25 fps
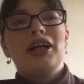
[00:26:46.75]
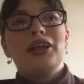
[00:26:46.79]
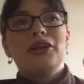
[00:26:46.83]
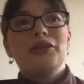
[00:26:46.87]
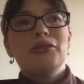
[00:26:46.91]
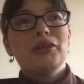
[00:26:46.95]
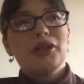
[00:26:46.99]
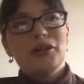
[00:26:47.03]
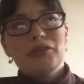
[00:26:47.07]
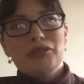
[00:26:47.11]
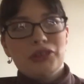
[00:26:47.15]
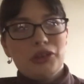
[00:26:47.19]
I
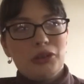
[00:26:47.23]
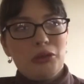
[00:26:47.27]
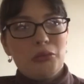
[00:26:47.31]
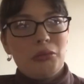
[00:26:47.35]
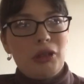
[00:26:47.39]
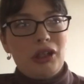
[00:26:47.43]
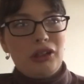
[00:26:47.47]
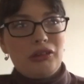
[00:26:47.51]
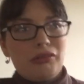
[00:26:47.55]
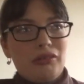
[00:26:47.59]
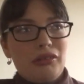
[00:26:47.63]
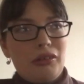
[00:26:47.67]
don't have too,
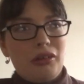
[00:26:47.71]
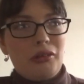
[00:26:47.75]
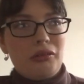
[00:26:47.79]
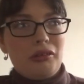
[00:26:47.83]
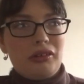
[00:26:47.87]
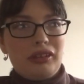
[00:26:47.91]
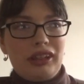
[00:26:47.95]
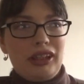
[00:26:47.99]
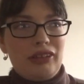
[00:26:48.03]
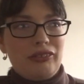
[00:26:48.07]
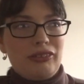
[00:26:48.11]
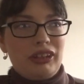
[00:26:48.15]
I don't
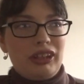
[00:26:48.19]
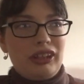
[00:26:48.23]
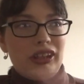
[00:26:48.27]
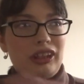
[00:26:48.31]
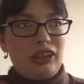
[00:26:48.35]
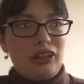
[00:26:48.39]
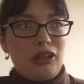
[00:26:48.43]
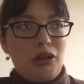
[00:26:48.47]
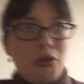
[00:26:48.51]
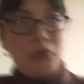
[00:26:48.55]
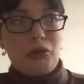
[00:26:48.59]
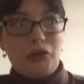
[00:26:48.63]
really have
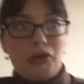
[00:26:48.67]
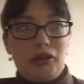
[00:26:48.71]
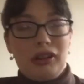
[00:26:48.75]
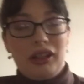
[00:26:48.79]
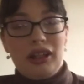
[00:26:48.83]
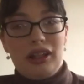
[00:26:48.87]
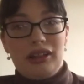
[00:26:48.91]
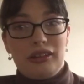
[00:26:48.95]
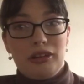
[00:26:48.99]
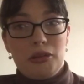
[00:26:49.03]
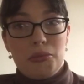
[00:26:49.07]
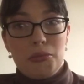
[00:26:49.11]
anything going
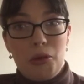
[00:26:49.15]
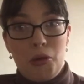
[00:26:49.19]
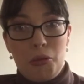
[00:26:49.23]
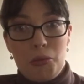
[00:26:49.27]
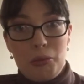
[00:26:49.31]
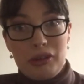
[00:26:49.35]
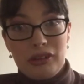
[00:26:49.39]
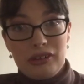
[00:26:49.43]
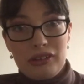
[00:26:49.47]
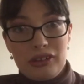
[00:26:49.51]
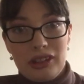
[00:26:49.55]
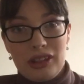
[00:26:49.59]
on at the
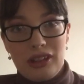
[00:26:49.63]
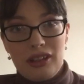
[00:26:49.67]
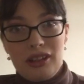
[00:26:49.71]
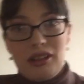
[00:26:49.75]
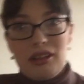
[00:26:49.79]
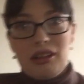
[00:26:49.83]
moment